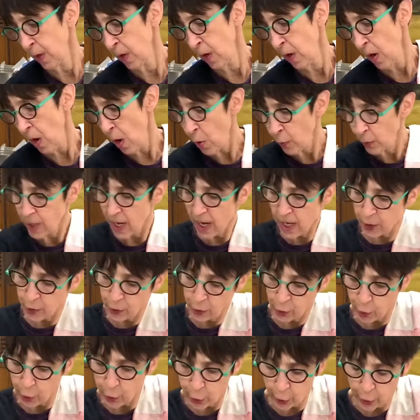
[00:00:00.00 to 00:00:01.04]
Okay, so
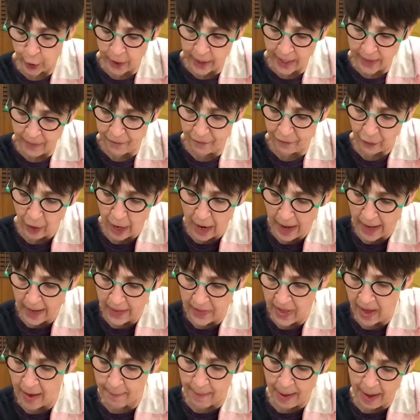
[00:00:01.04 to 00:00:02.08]
you're gonna fry
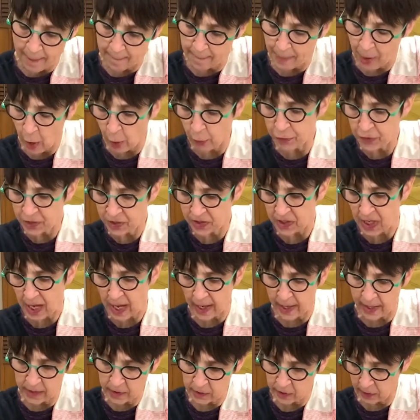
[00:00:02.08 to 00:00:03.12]
them on both
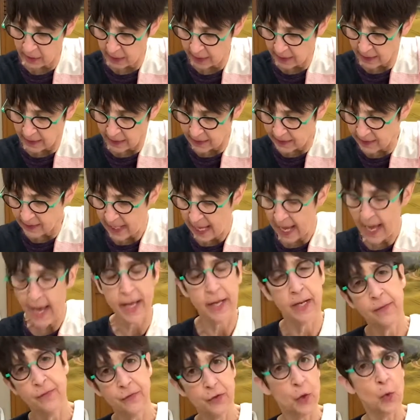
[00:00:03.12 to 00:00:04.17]
sides. Like I said,
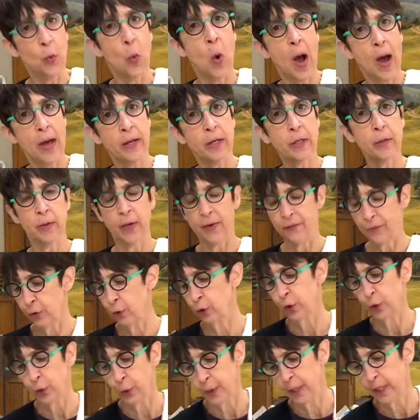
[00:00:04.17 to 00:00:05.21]
if you're
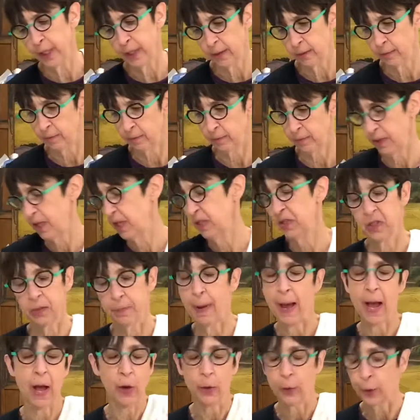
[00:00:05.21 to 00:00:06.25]
doing this
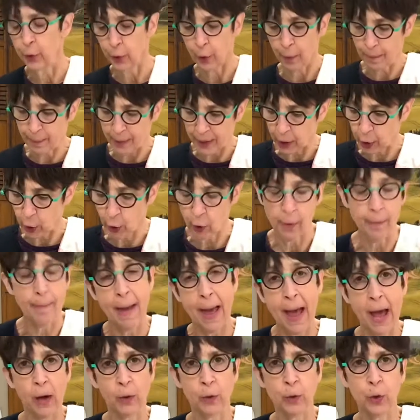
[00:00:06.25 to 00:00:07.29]
amount or a bigger
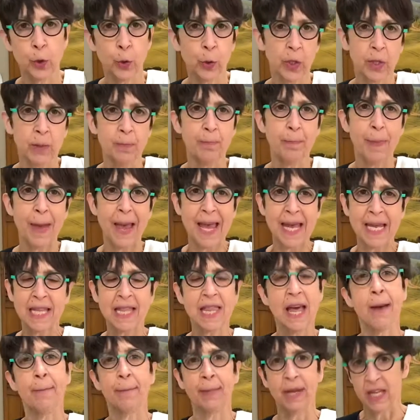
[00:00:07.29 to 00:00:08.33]
amount, you can bake
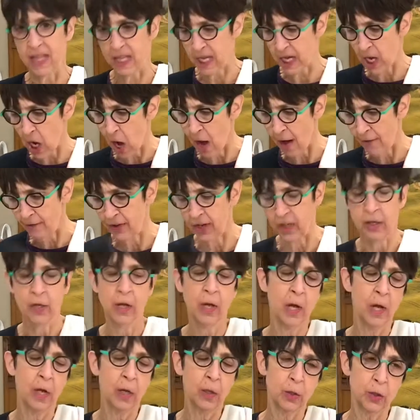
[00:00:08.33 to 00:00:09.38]
them in the oven.
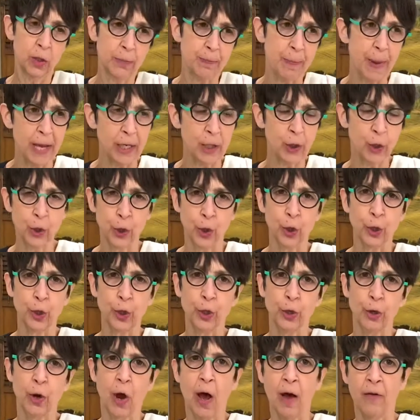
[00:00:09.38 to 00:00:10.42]
Just make sure
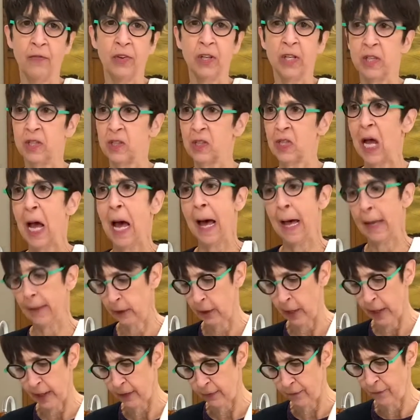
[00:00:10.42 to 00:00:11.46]
your oven is hot,
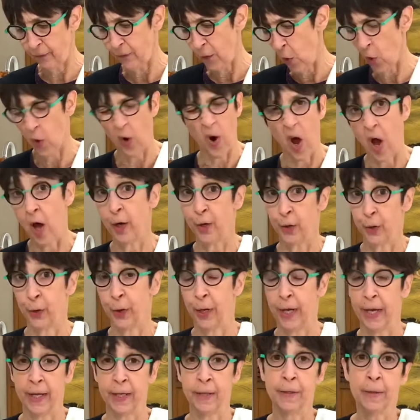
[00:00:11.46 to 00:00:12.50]
like
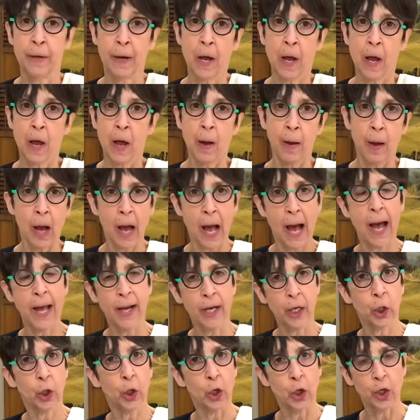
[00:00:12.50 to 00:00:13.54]
400. On a
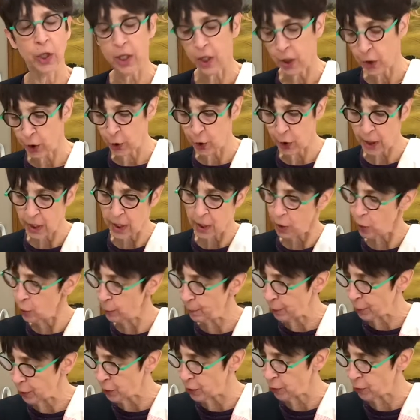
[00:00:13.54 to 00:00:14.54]
cookie sheet, you put the